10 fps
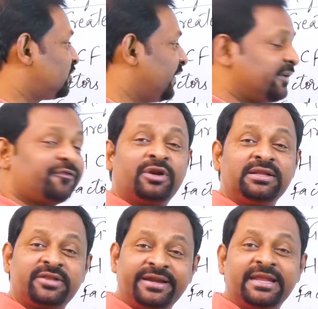24
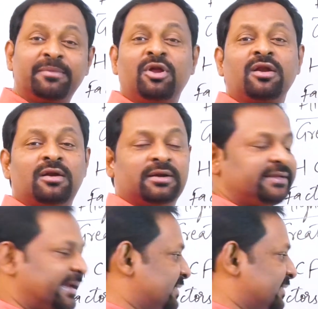in 3 table or not.